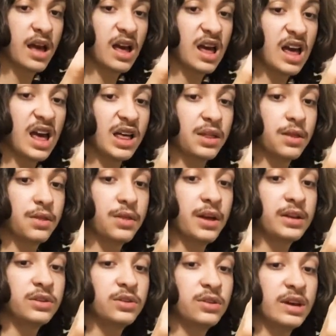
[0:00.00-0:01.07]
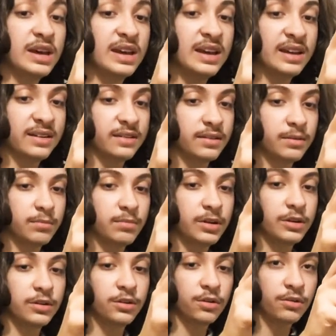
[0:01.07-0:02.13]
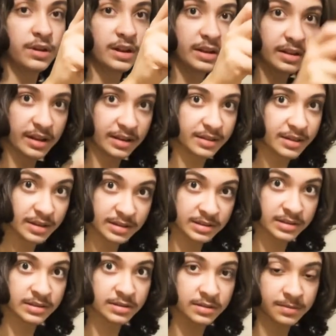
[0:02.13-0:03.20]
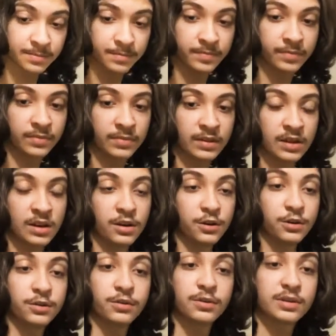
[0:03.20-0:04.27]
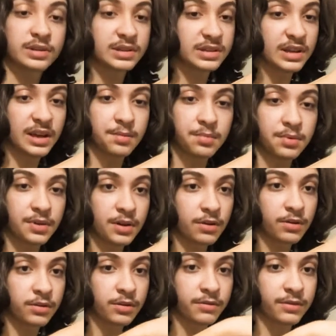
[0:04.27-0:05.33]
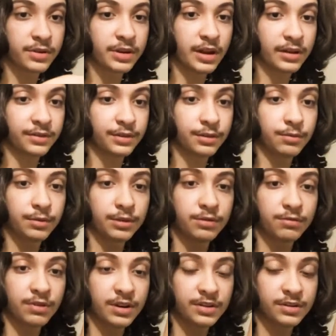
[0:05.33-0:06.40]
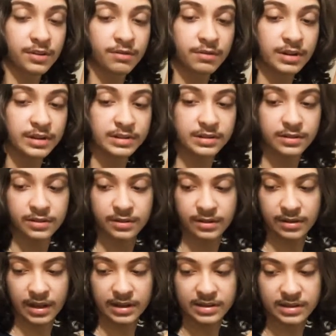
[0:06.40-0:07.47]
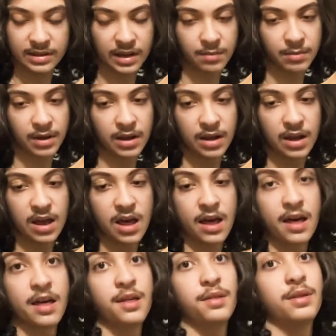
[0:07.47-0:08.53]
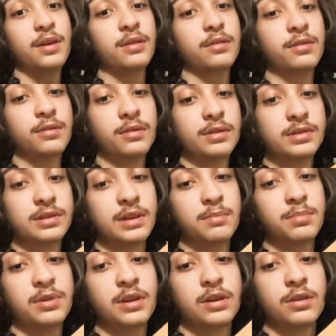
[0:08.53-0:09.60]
and then you hit, but you don't hit like this. You do the same thing all over again. So when you raise the wrist, the last step, then you do the same thing.